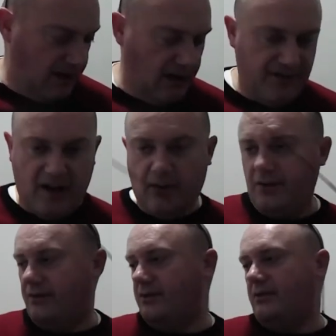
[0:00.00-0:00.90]
They're
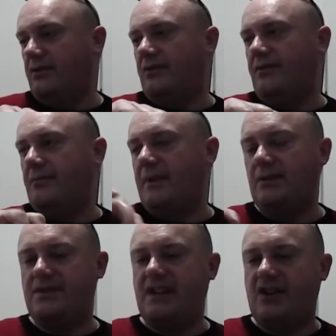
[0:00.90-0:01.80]
on the middle
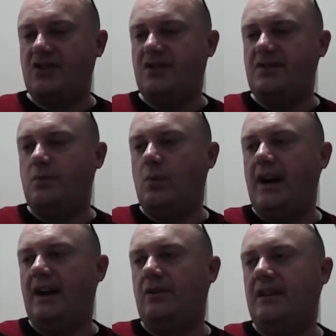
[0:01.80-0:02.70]
section as
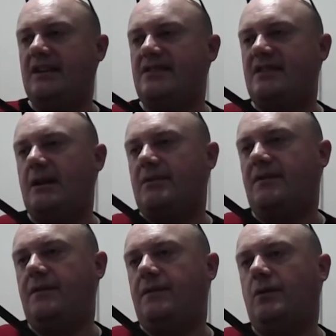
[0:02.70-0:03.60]
well, except
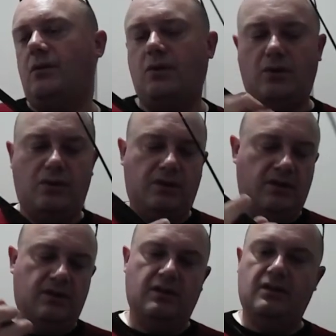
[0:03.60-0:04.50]
for
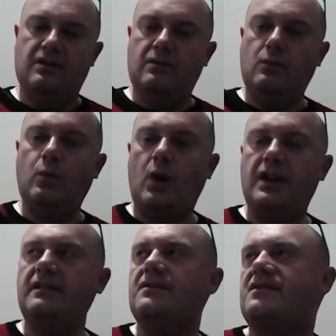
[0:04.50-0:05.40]
one.